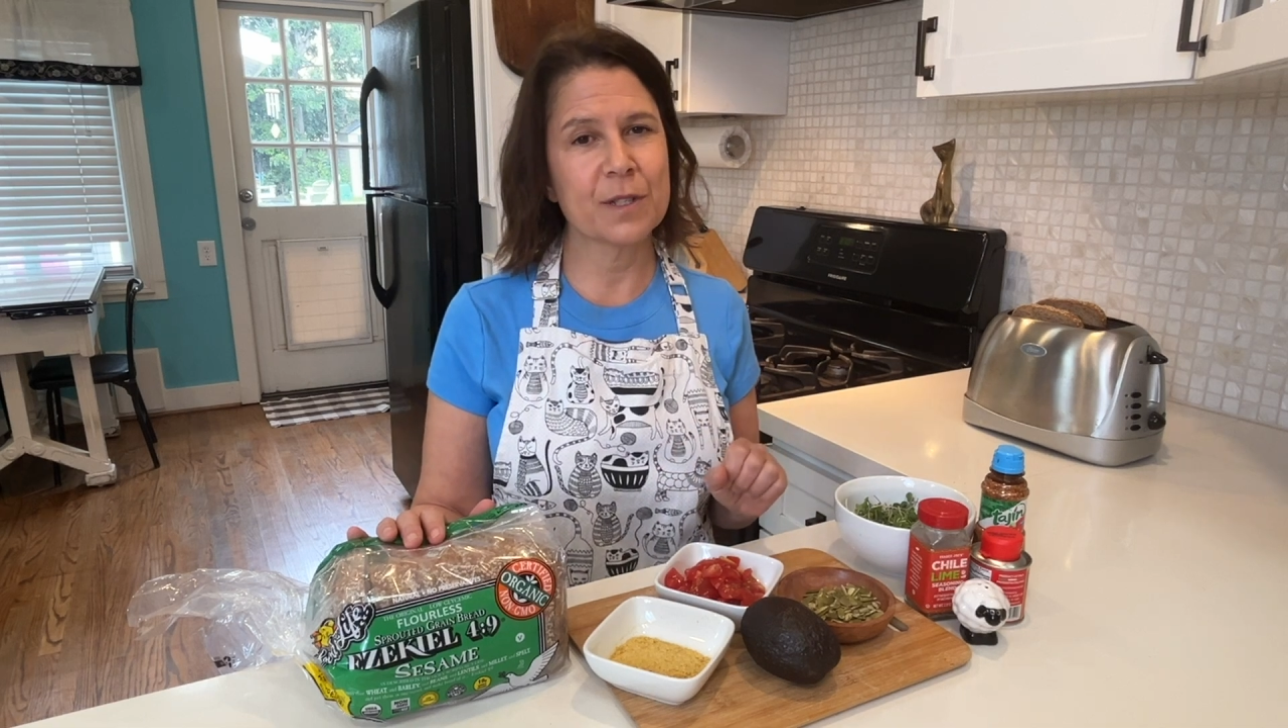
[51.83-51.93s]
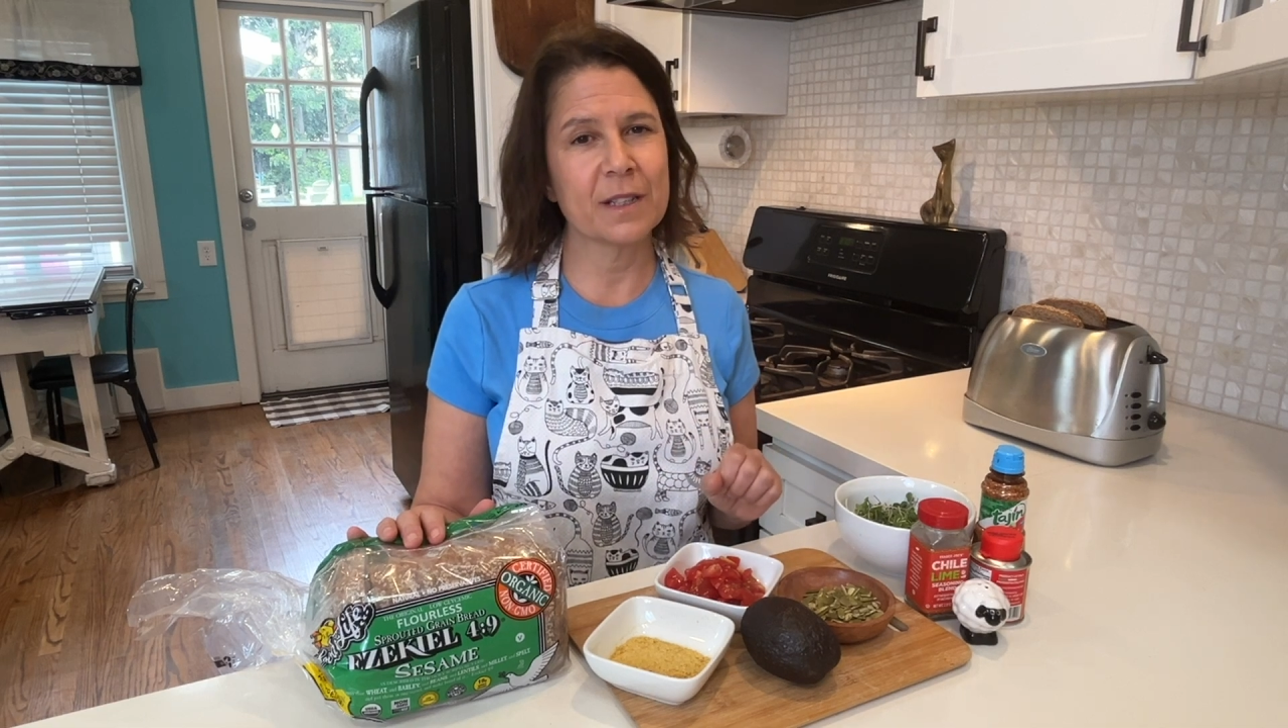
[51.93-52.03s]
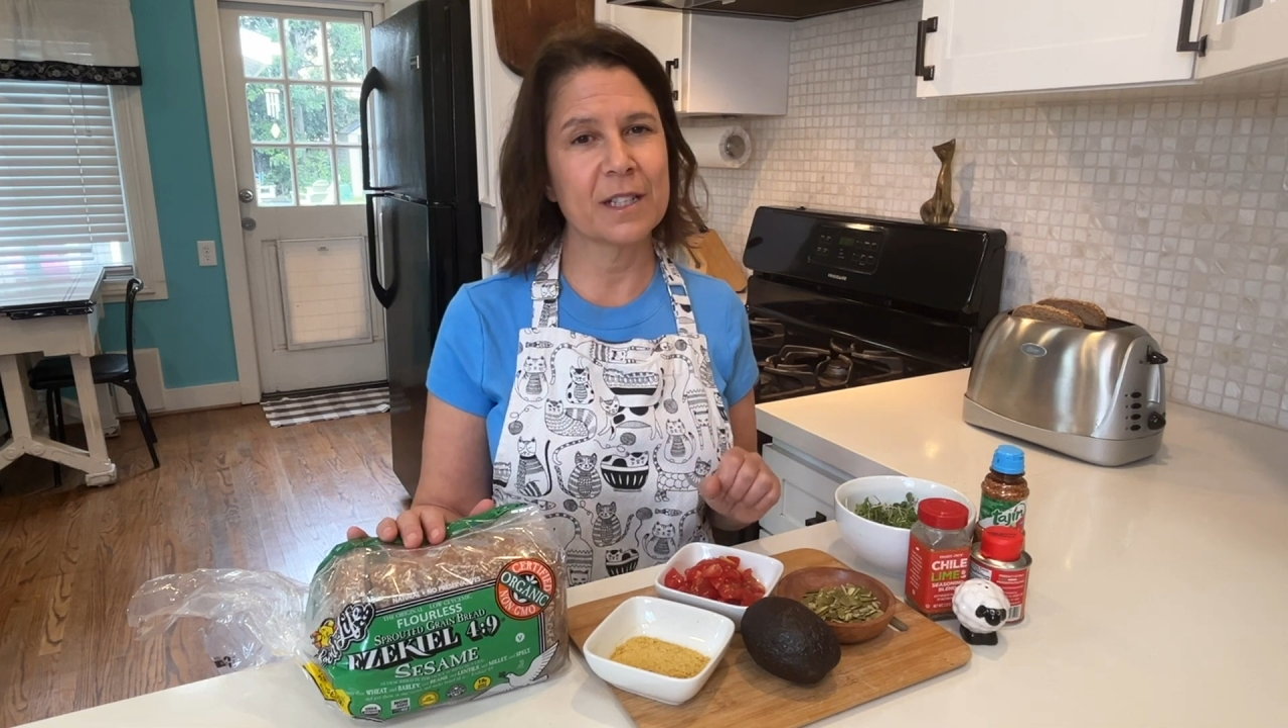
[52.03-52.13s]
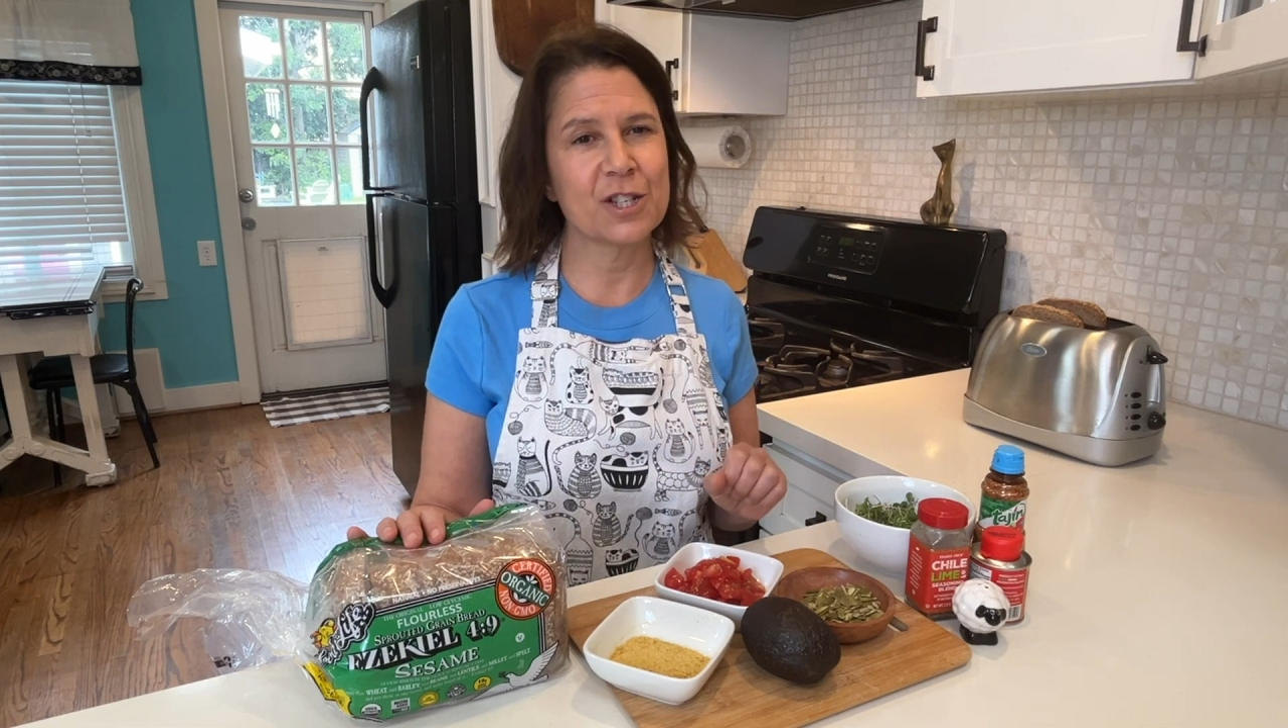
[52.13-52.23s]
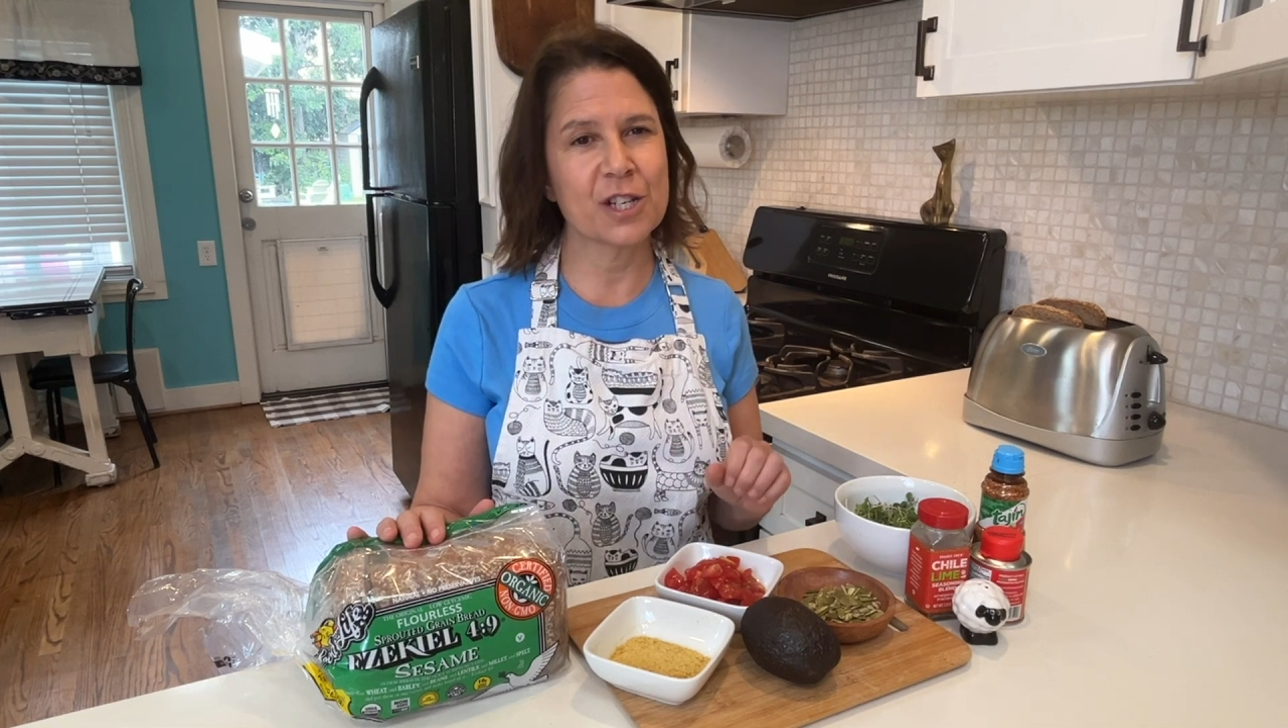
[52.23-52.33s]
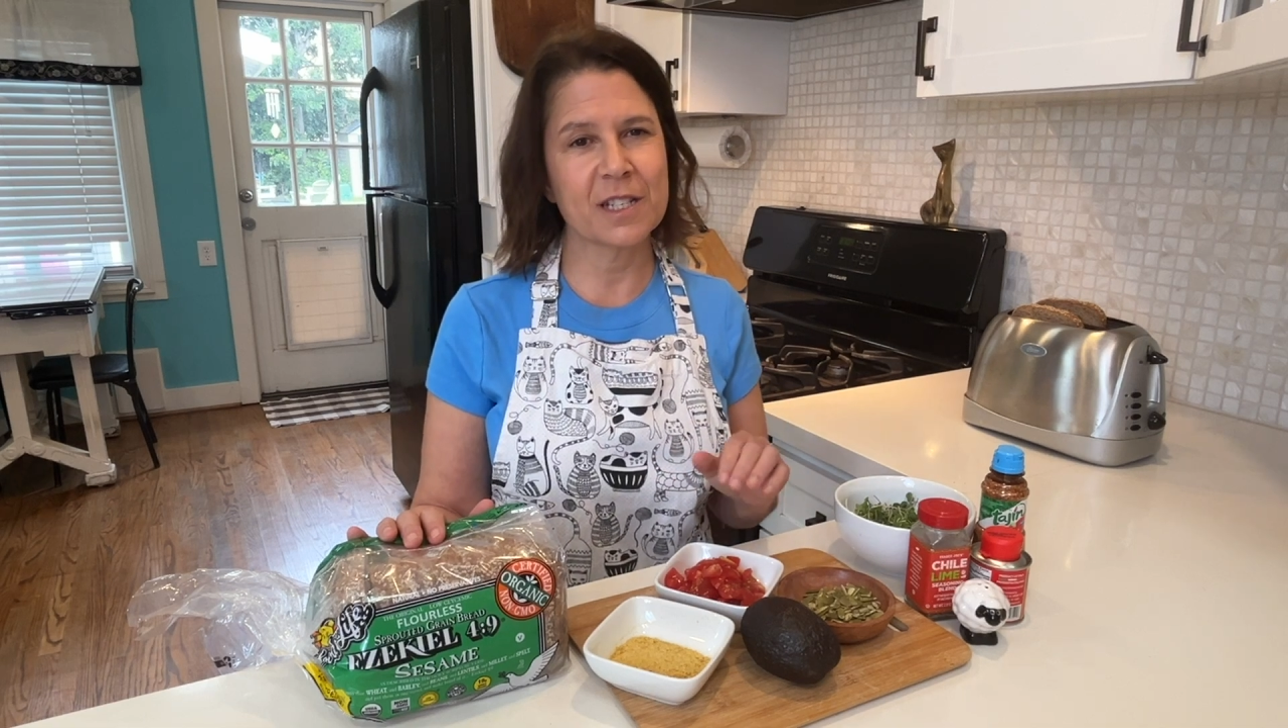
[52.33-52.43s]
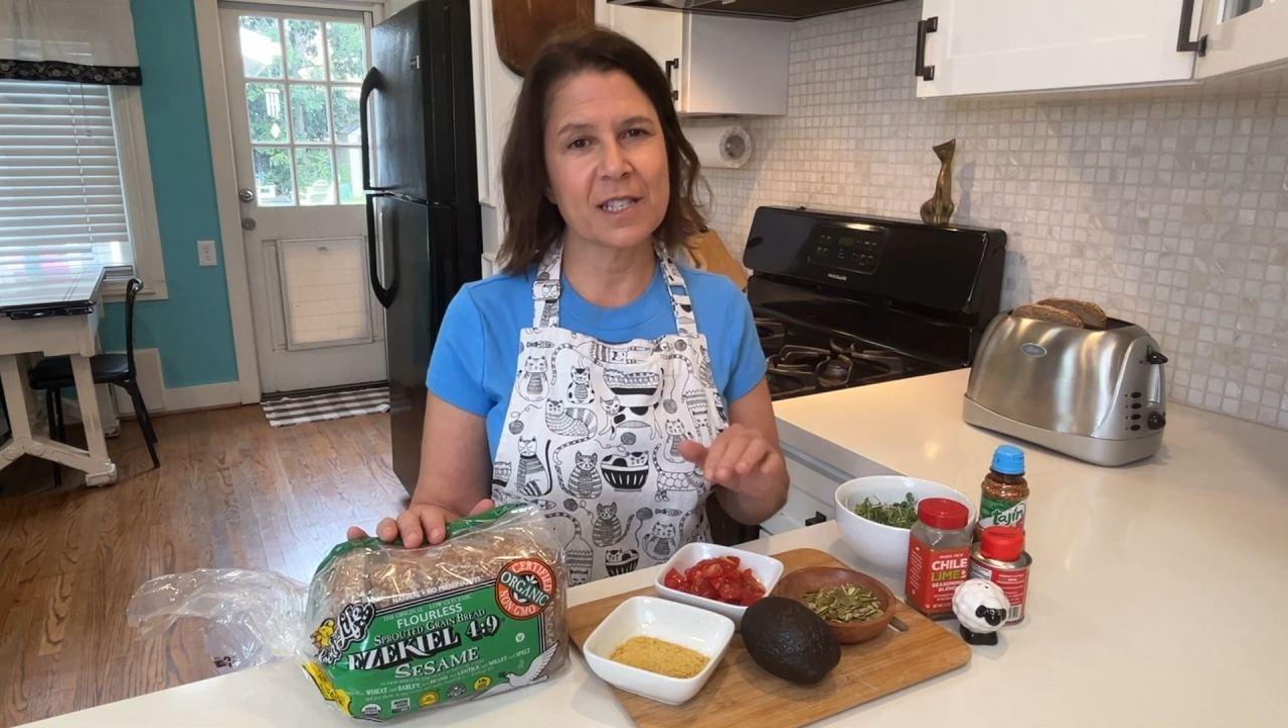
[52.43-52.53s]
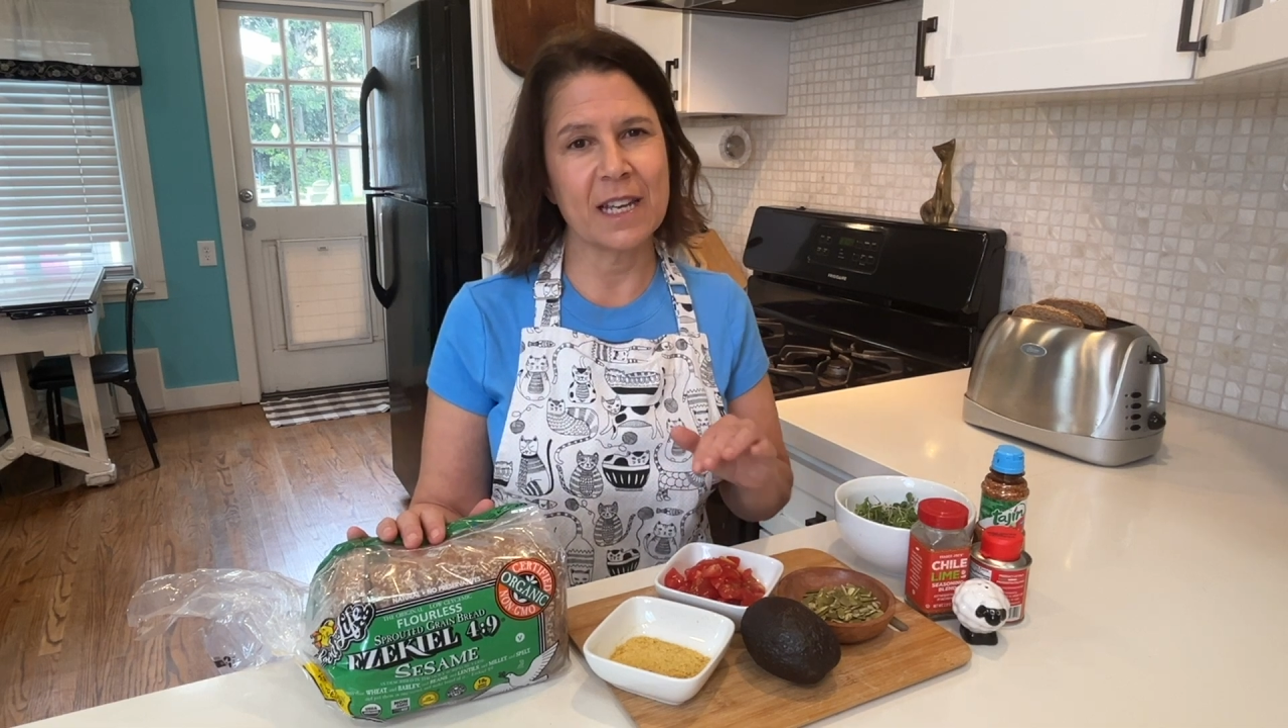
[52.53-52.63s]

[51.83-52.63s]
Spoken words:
delicious,